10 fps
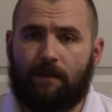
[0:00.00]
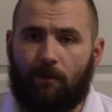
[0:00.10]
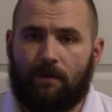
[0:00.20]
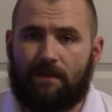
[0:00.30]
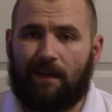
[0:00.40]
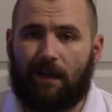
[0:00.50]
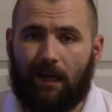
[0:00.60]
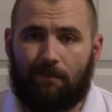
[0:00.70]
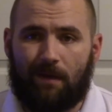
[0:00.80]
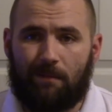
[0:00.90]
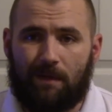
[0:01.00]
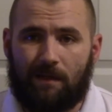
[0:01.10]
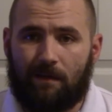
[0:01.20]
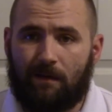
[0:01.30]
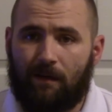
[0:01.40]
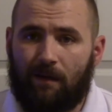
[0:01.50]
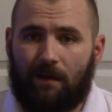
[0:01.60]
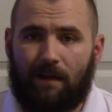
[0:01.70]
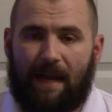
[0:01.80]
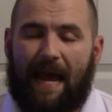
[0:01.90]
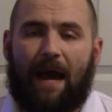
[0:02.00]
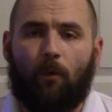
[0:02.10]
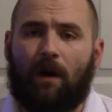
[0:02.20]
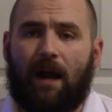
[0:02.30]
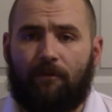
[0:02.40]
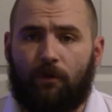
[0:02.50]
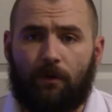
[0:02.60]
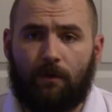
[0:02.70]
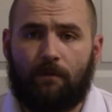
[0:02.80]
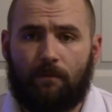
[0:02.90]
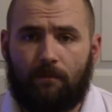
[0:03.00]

I want to say I got it maybe an hour after